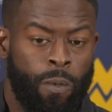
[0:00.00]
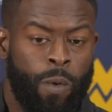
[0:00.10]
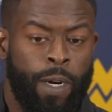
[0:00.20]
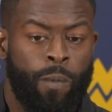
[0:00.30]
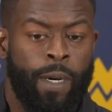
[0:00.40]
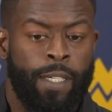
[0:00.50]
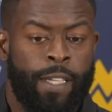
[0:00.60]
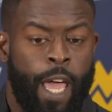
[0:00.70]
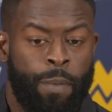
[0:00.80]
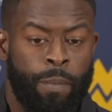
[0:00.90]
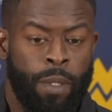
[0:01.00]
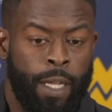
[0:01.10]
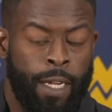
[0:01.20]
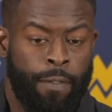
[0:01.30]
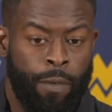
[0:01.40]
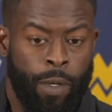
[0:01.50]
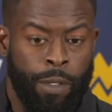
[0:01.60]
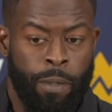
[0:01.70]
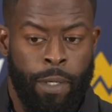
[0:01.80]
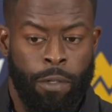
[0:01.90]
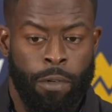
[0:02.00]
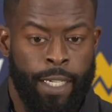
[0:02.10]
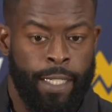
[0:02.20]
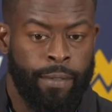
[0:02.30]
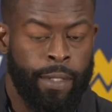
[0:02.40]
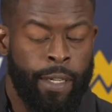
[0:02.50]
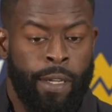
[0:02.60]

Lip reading: what he's capable of, whether it be running,